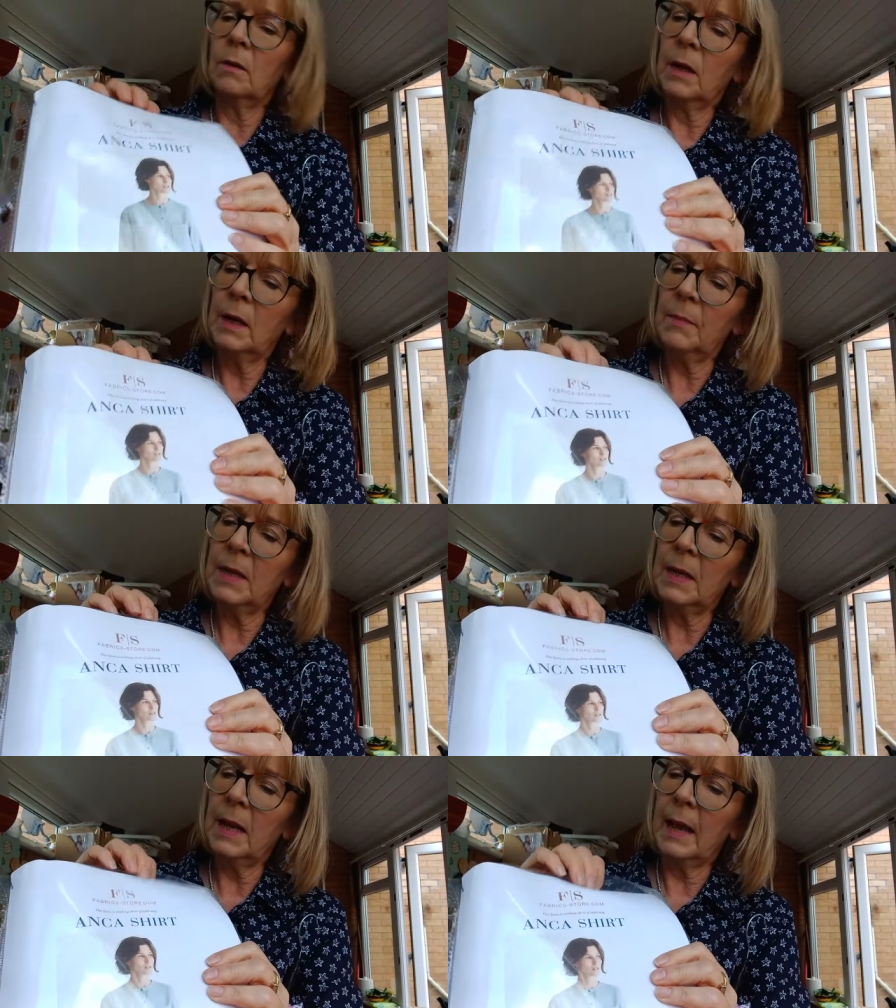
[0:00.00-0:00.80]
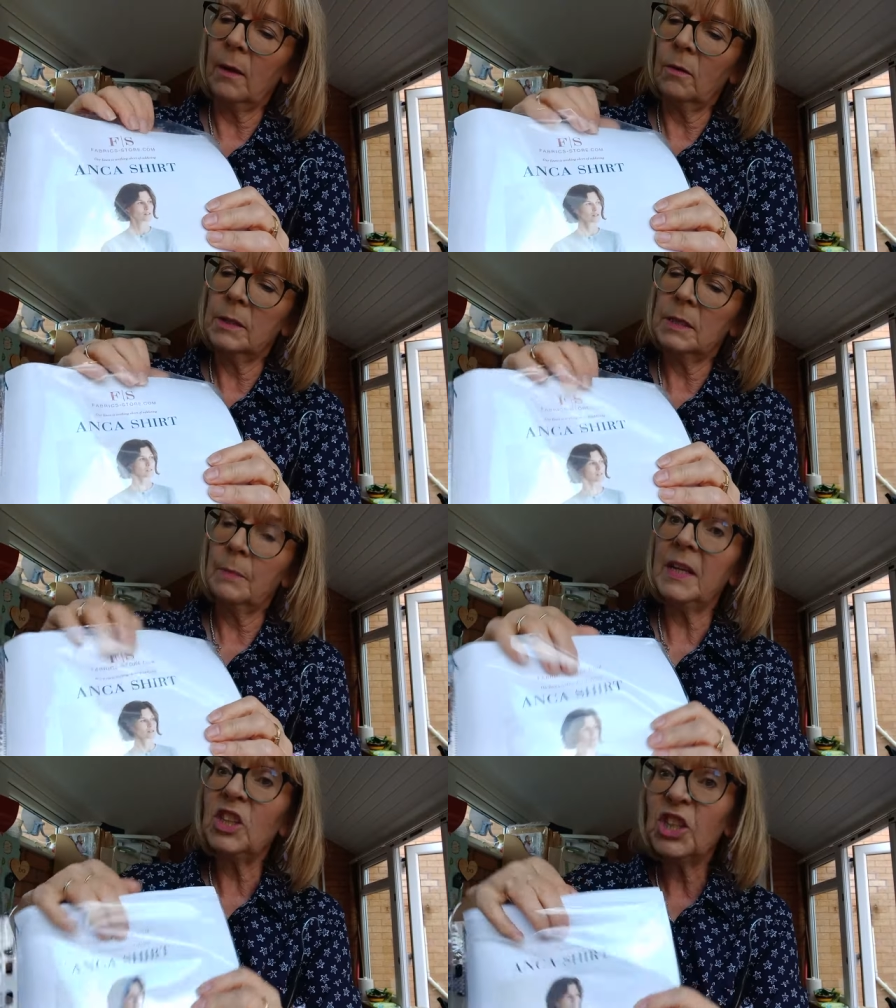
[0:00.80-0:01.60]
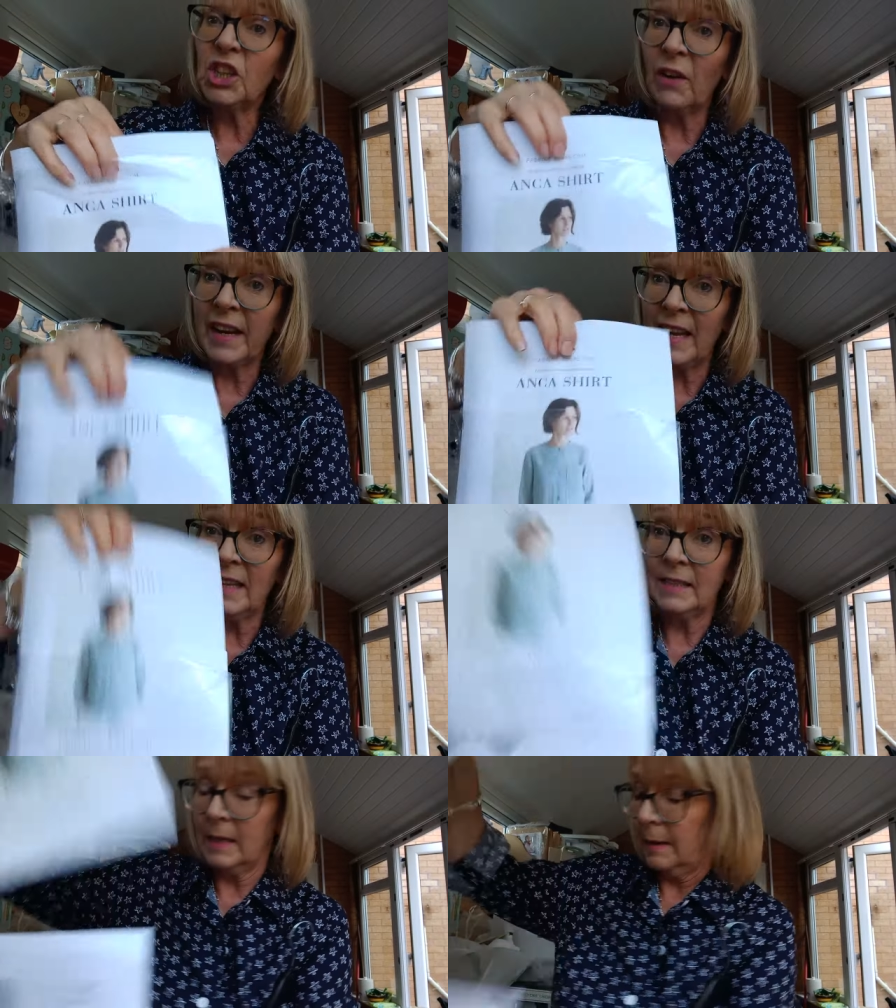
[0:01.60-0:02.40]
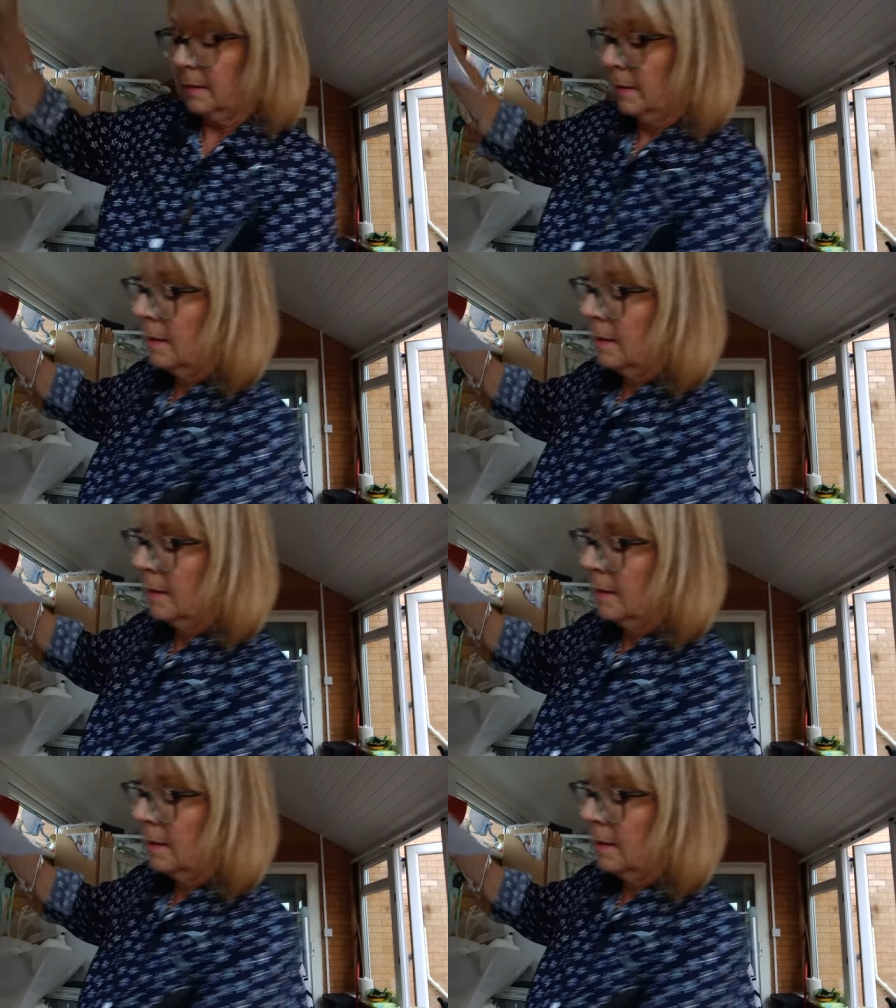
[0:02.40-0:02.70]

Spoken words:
Okay, let me get it out because it's a bit shiny, isn't it?